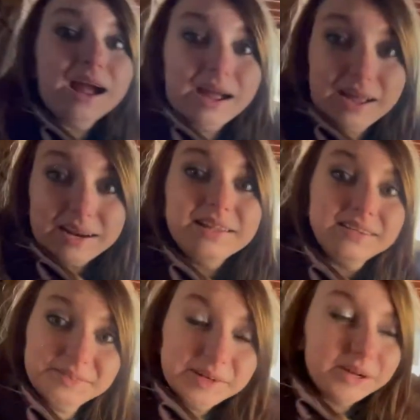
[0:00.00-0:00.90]
And in
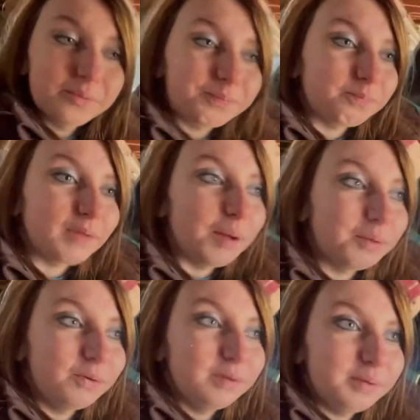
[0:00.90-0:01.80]
this video, I'm
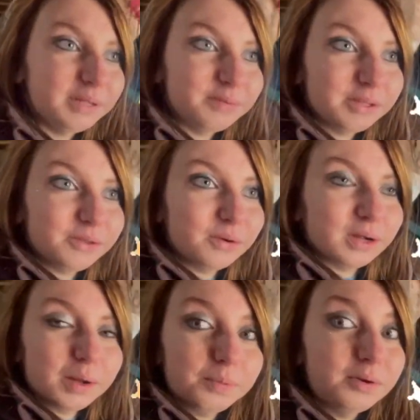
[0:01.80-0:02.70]
going to be giving you a
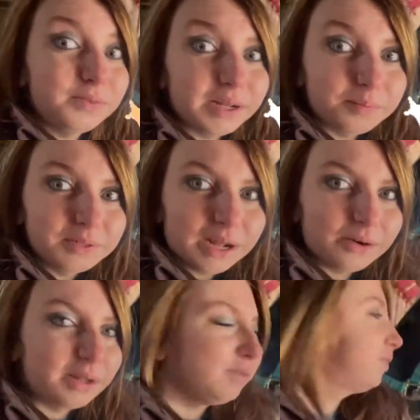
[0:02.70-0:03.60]
couple of tips how
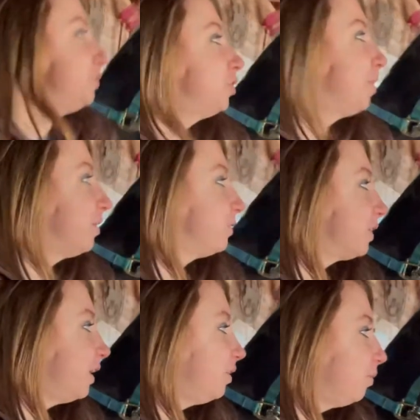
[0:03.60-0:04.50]
to convince your parents to
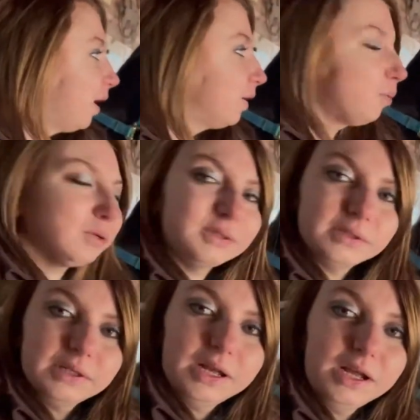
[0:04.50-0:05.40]
let you ride
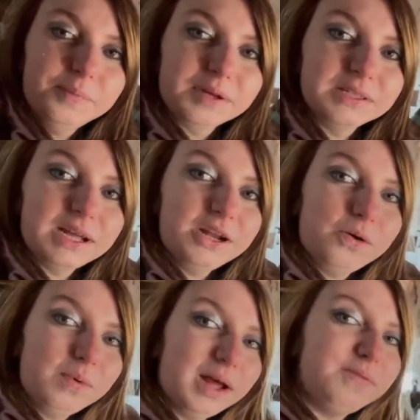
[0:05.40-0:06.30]
horses. Because I know
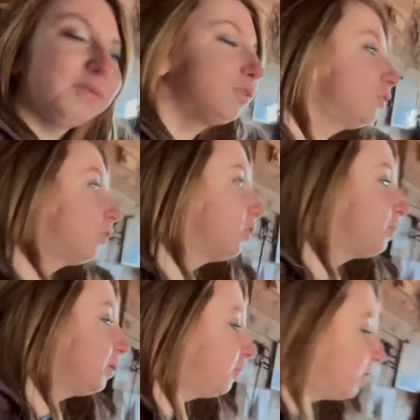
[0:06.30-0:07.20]
when I first started,
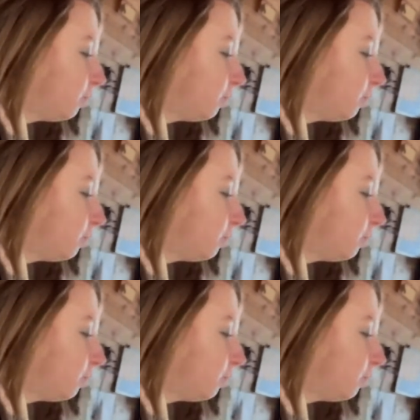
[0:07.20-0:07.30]
my mom